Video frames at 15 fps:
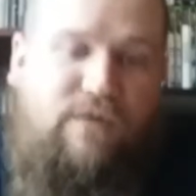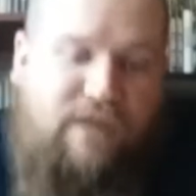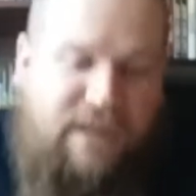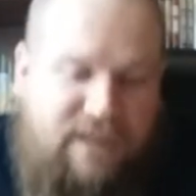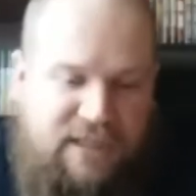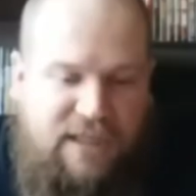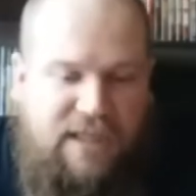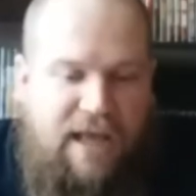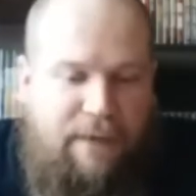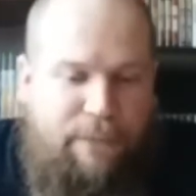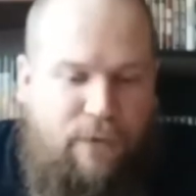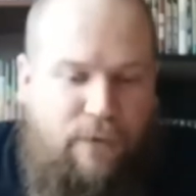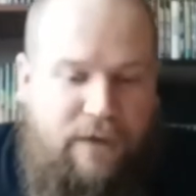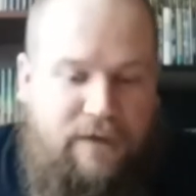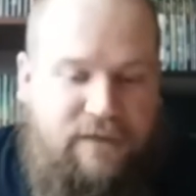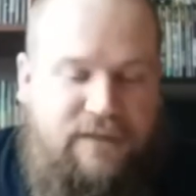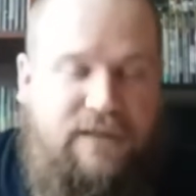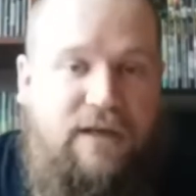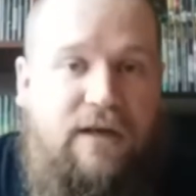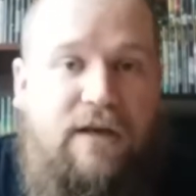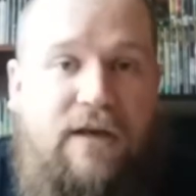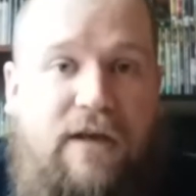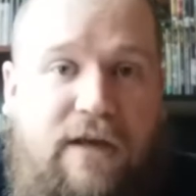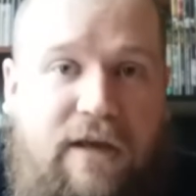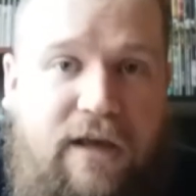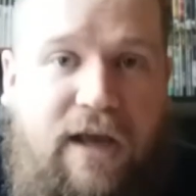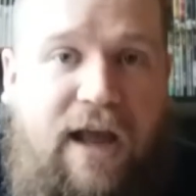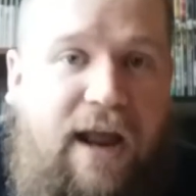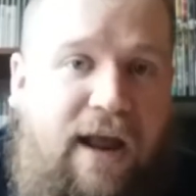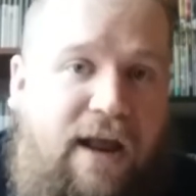get to that point
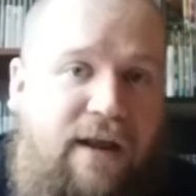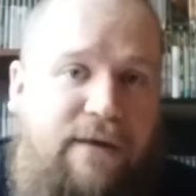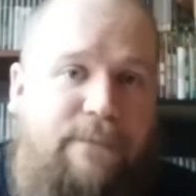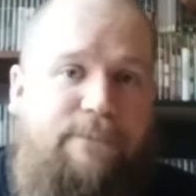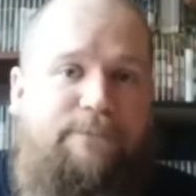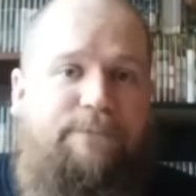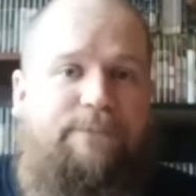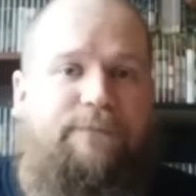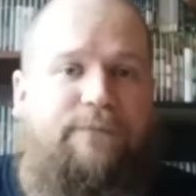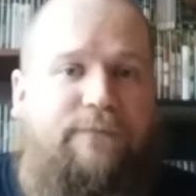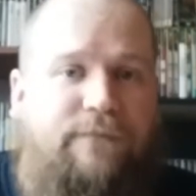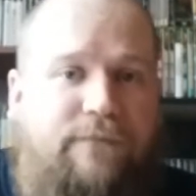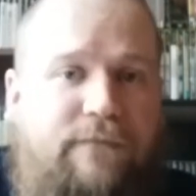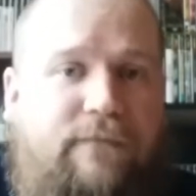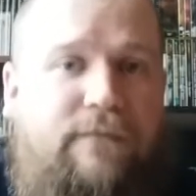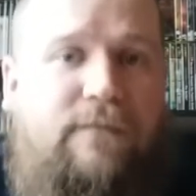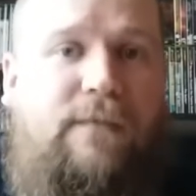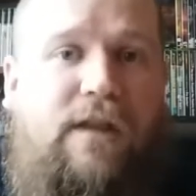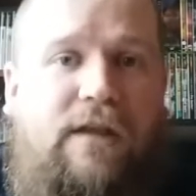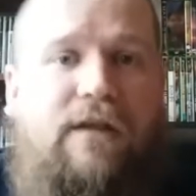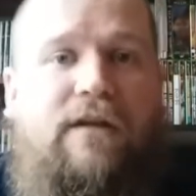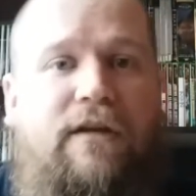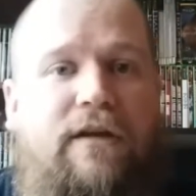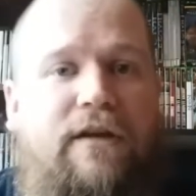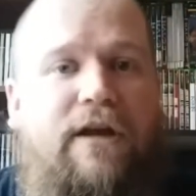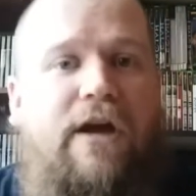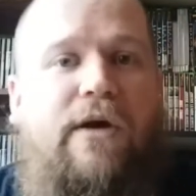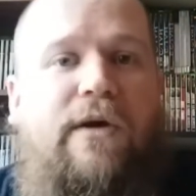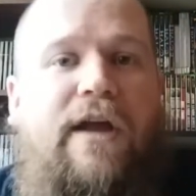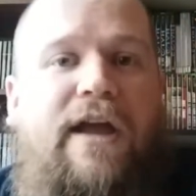And, you
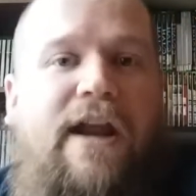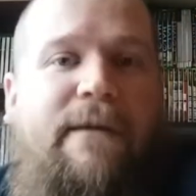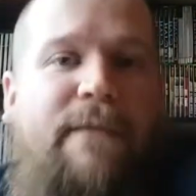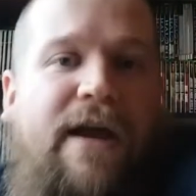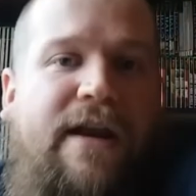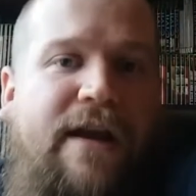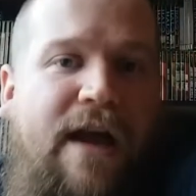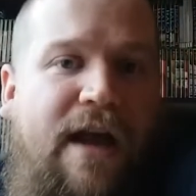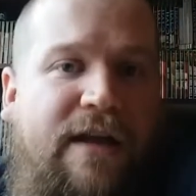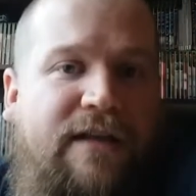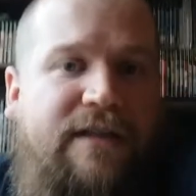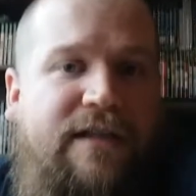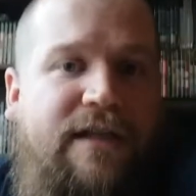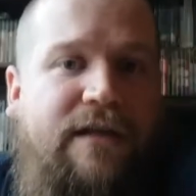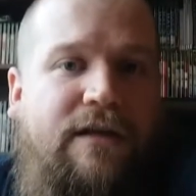know, and I might not,